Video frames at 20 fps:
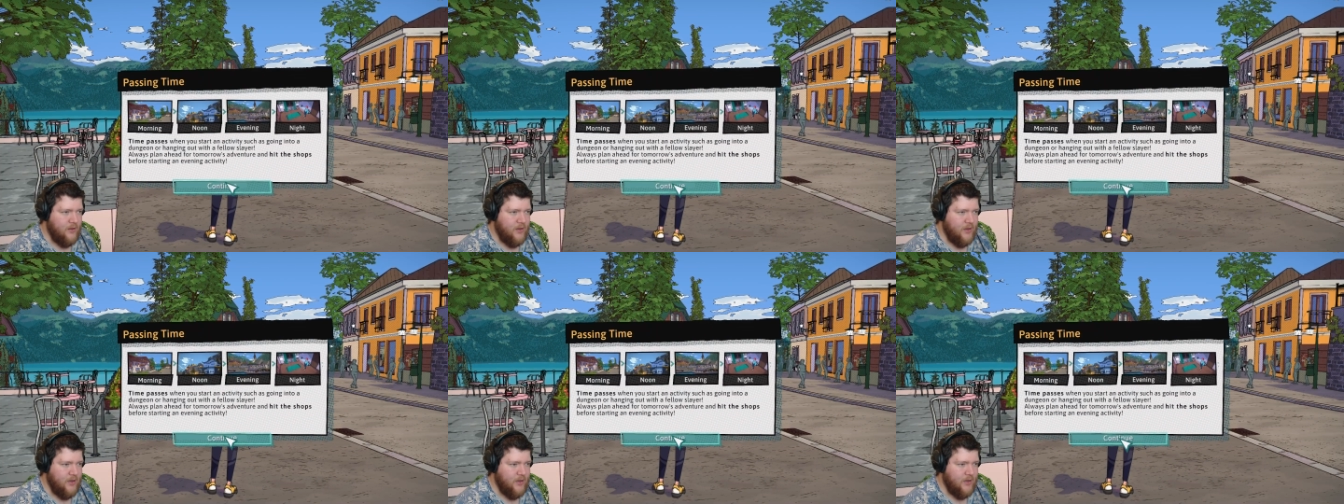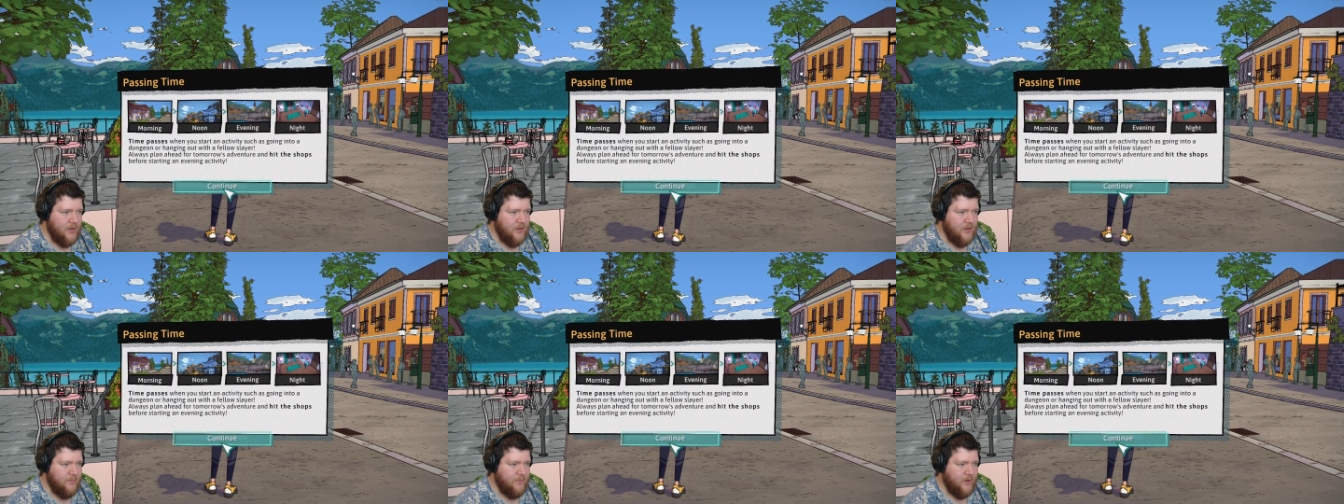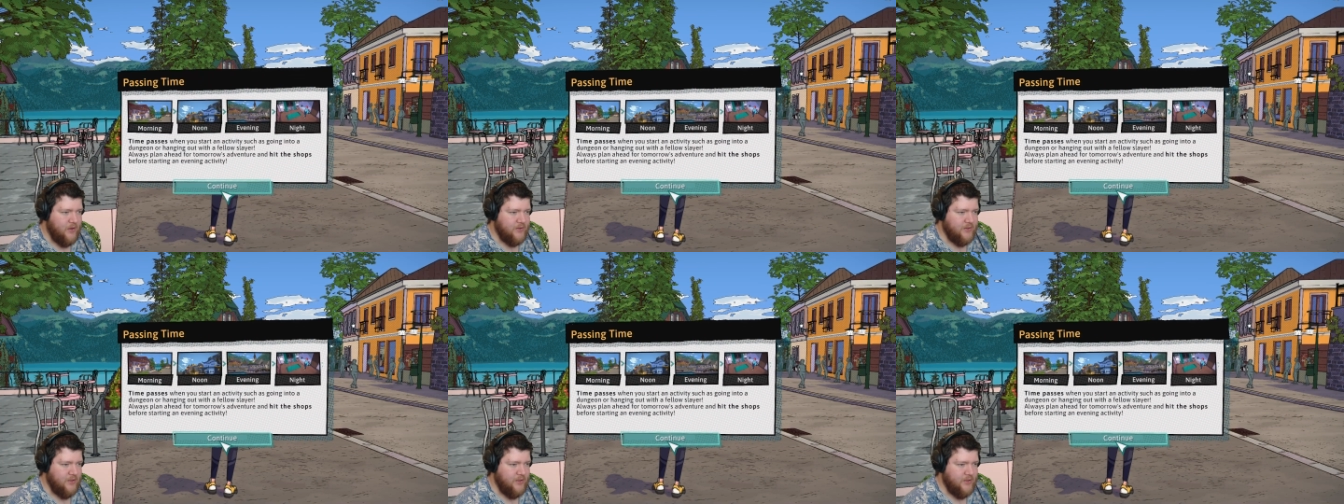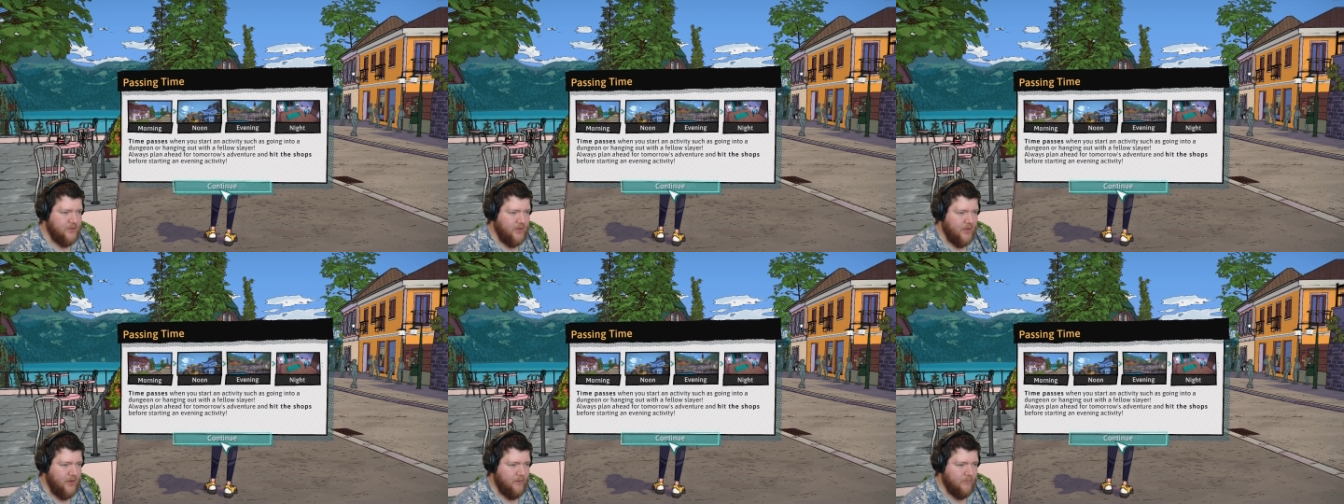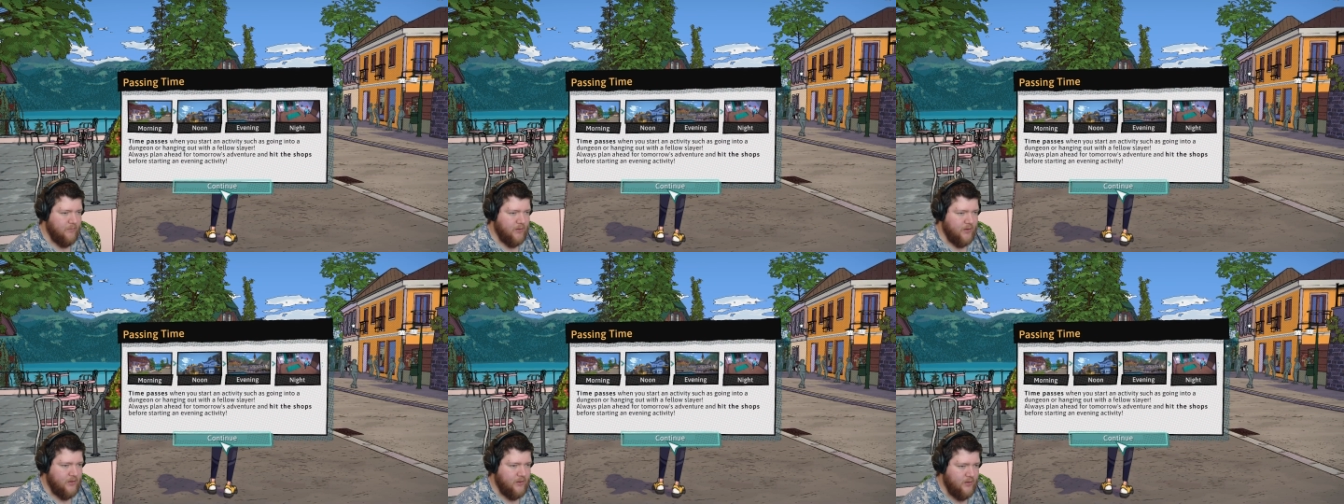Uh, passing
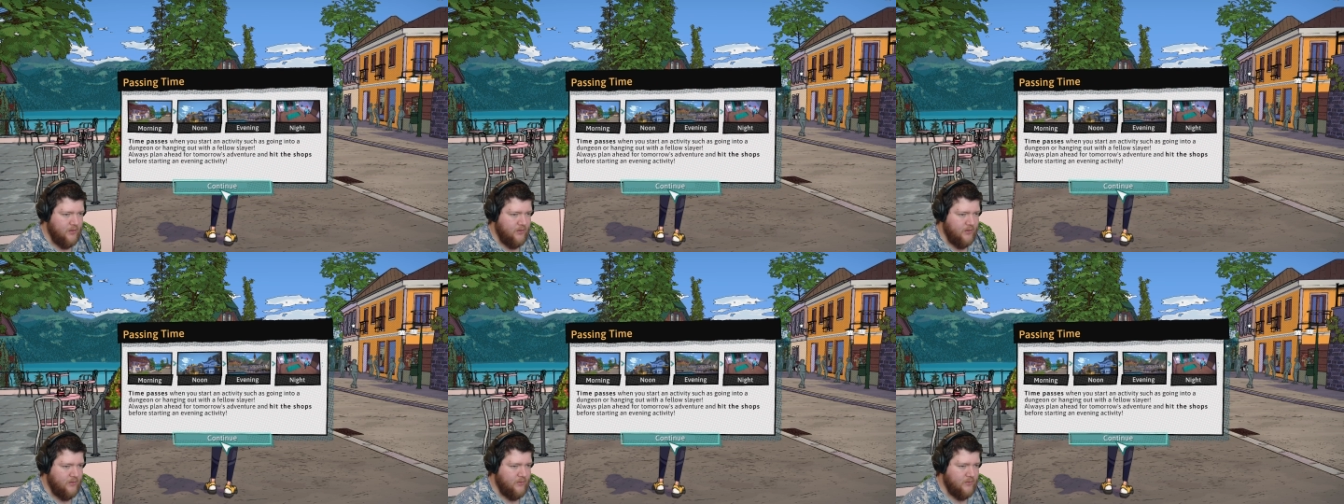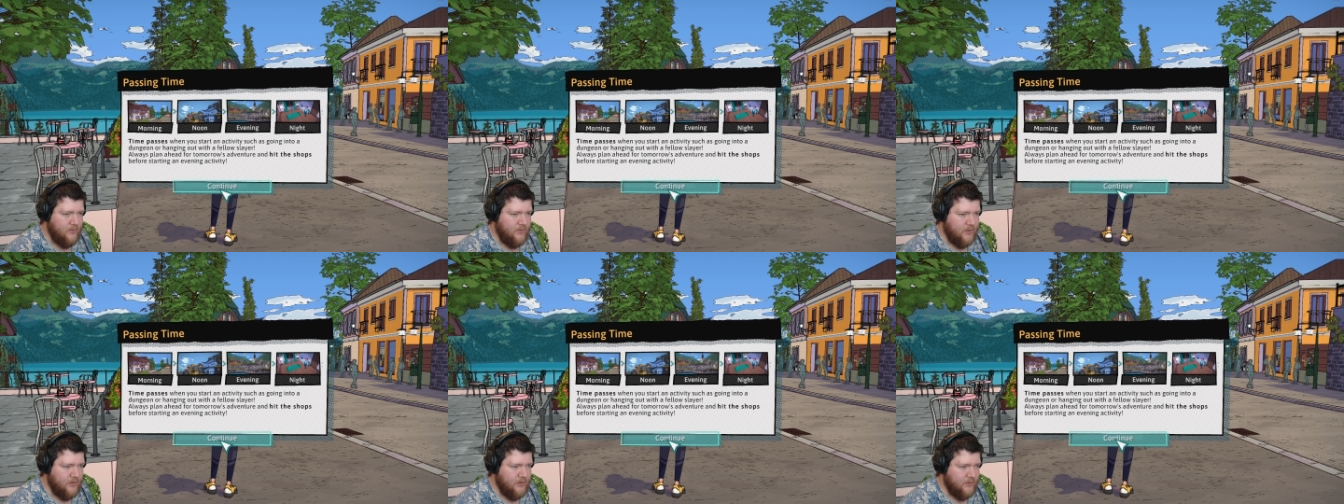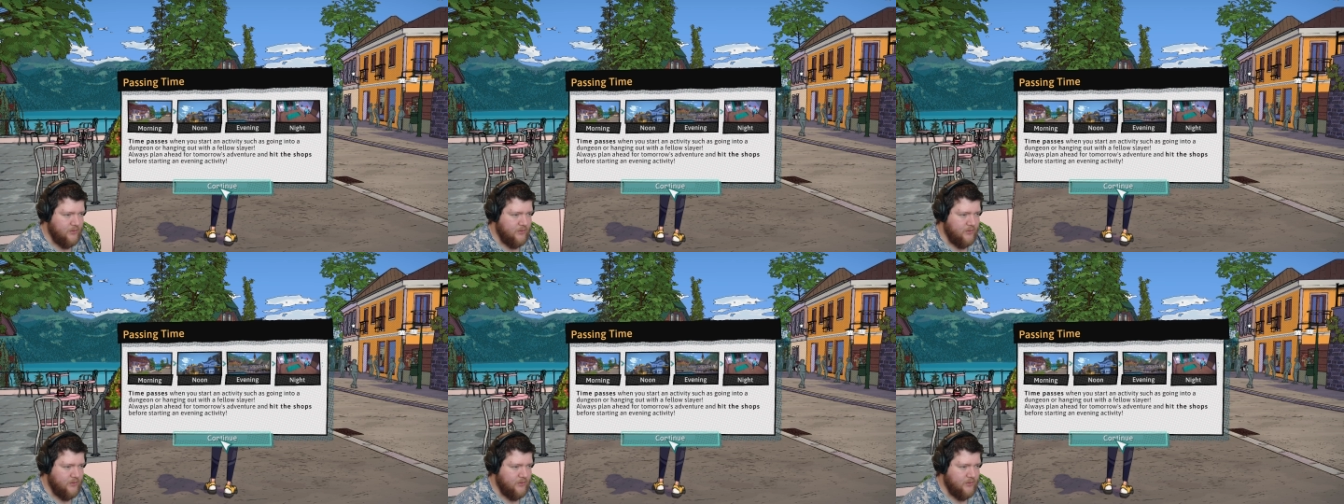time. Uh-huh. Uh huh.